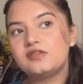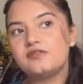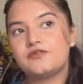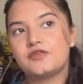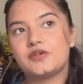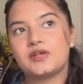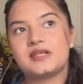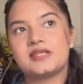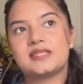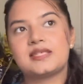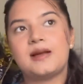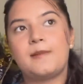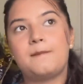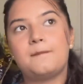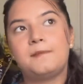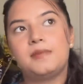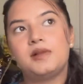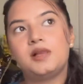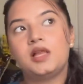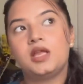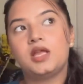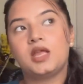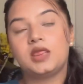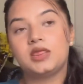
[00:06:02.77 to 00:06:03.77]
for
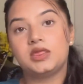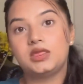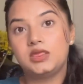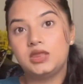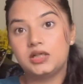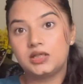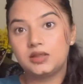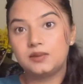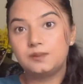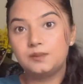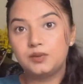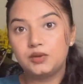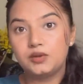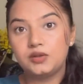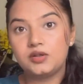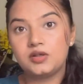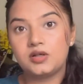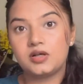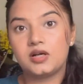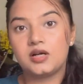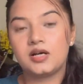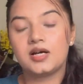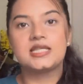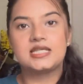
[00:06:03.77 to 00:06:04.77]
example, the book,
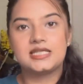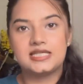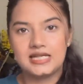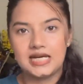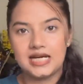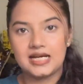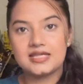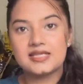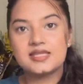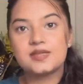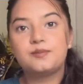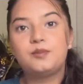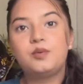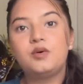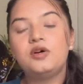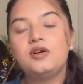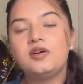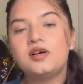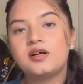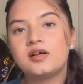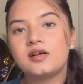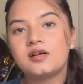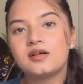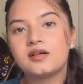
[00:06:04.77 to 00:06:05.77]
das Buch,
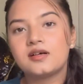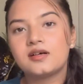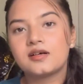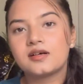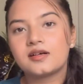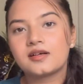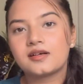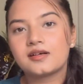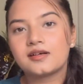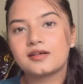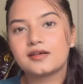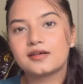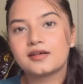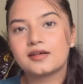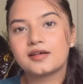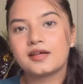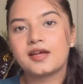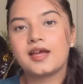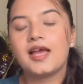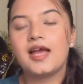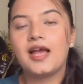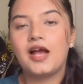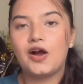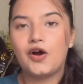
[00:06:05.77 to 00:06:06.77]

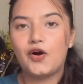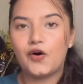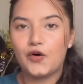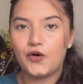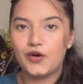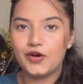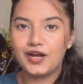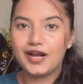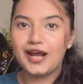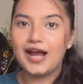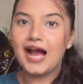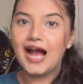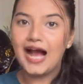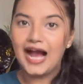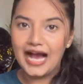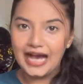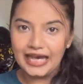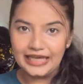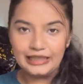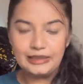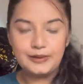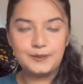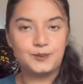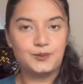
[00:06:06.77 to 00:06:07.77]
or
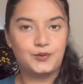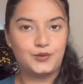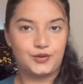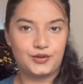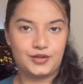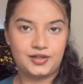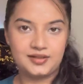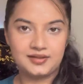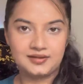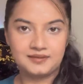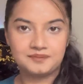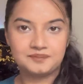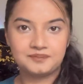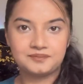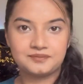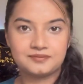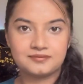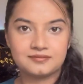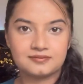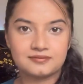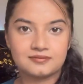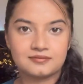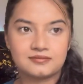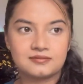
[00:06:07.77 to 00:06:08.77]
ein Buch.
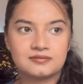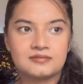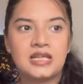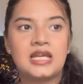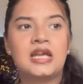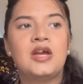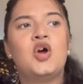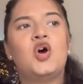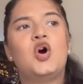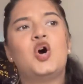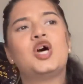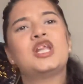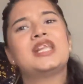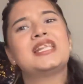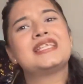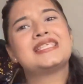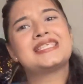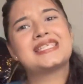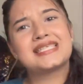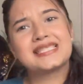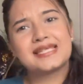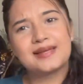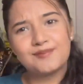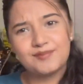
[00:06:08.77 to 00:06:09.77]
Or let's
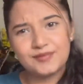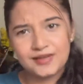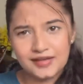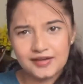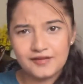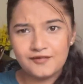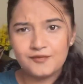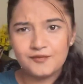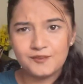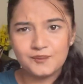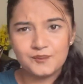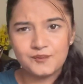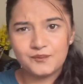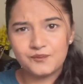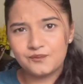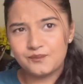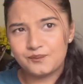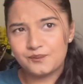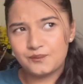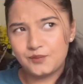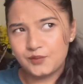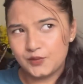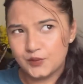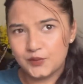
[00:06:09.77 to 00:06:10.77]
say something
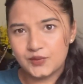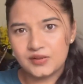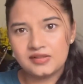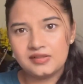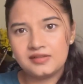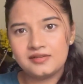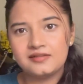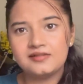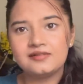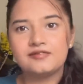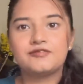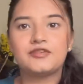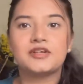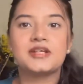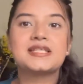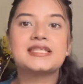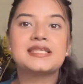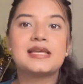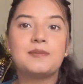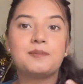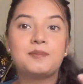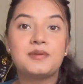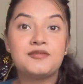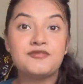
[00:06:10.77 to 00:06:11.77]
plural, for
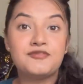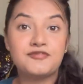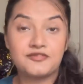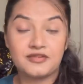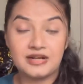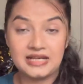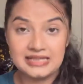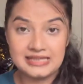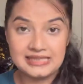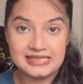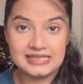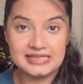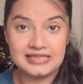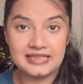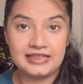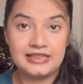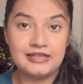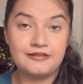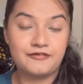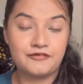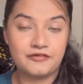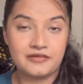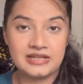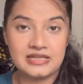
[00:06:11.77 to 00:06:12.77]
example, friends, the
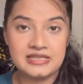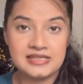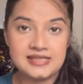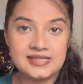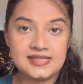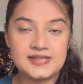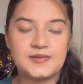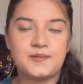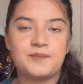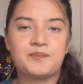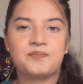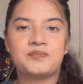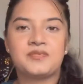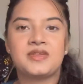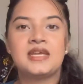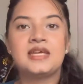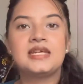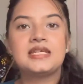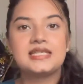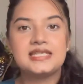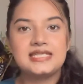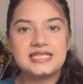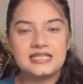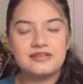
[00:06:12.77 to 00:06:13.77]
friends,
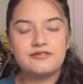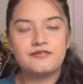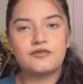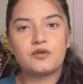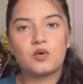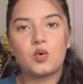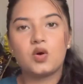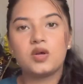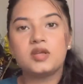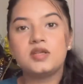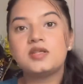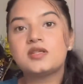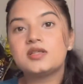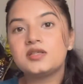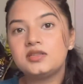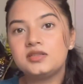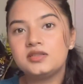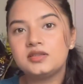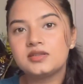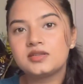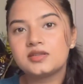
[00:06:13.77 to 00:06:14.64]
die Freunde.